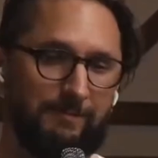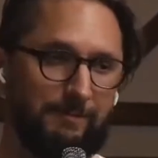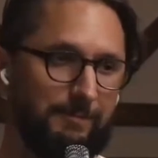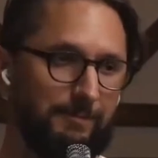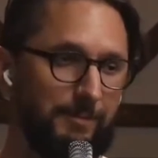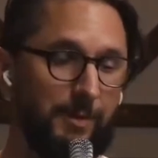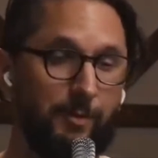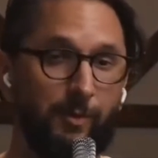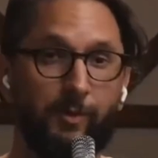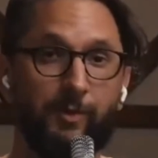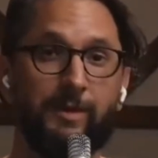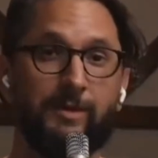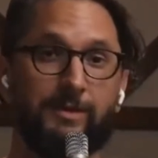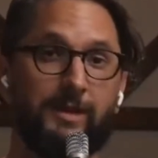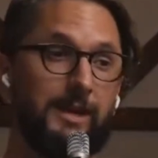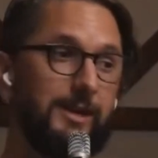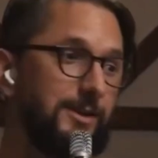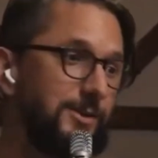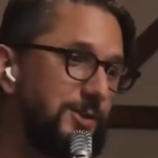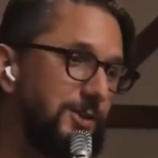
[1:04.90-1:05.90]
But we're going to
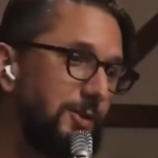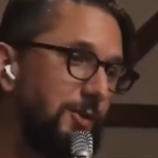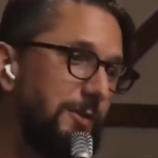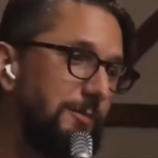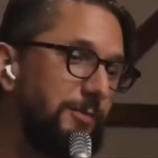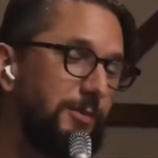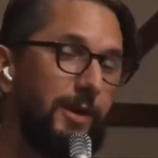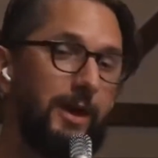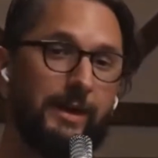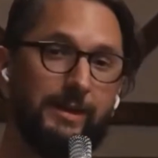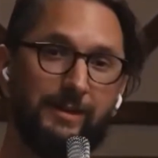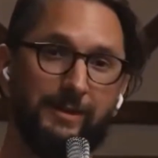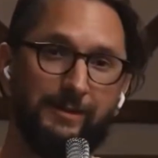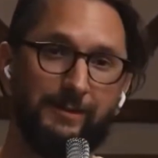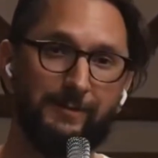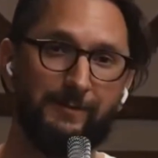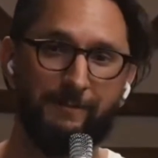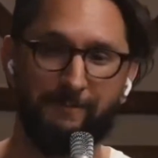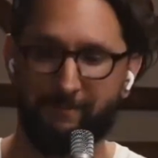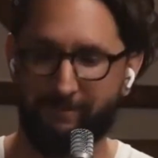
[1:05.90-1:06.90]
take a short break,
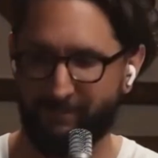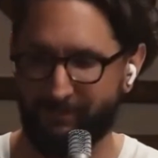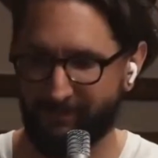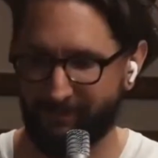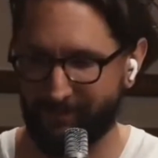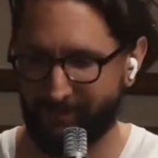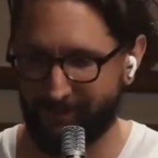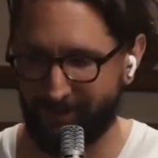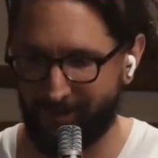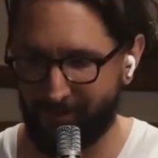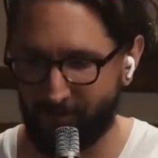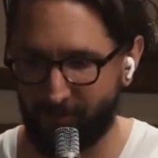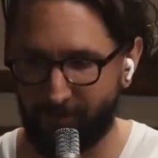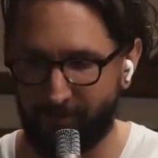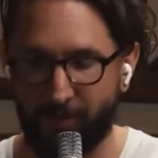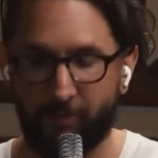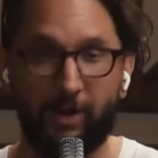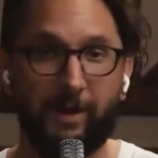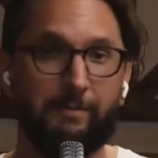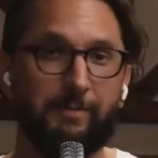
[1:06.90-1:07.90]
and we'll be
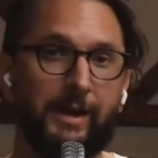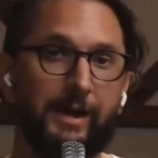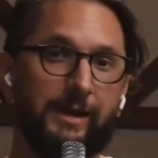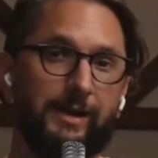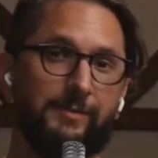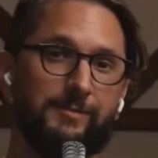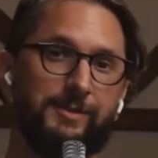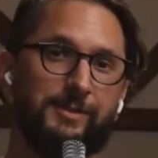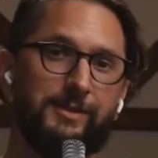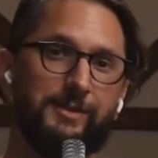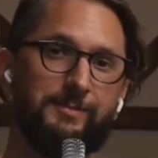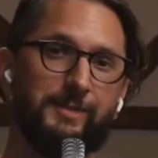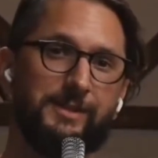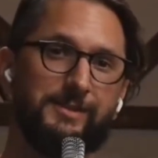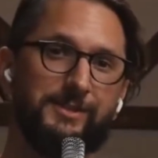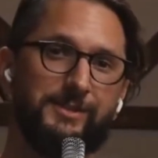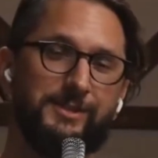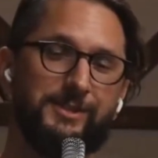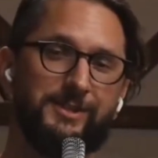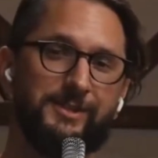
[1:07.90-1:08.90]
right back after these
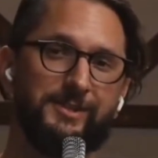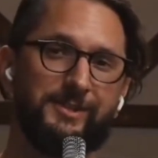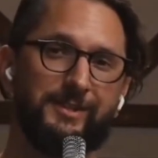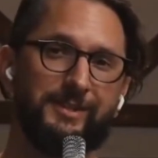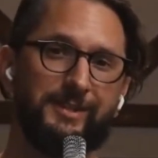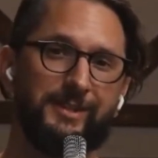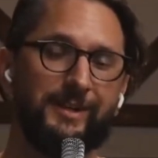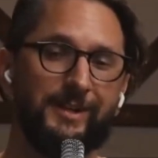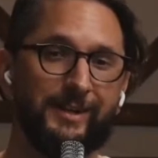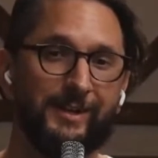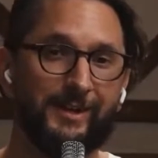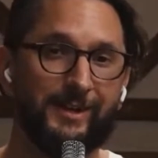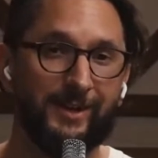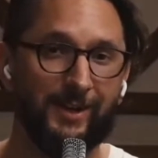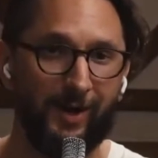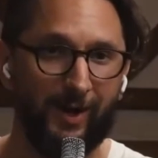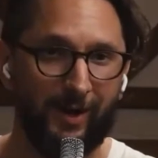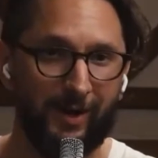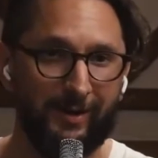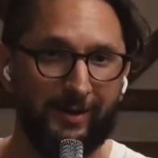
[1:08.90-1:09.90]
messages.
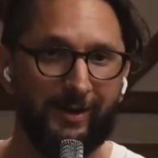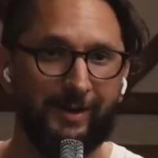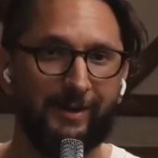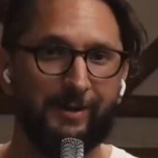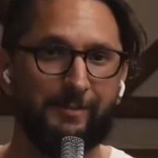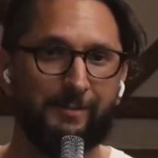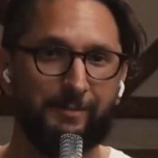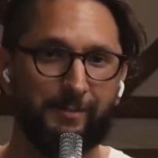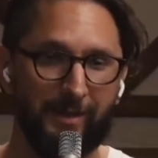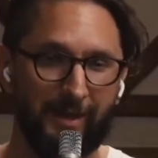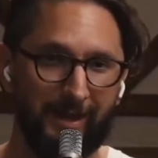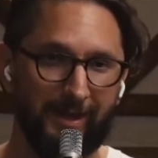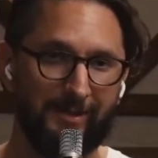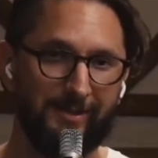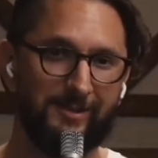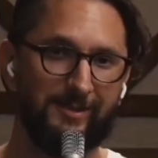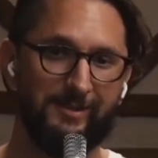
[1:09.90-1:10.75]
God bless.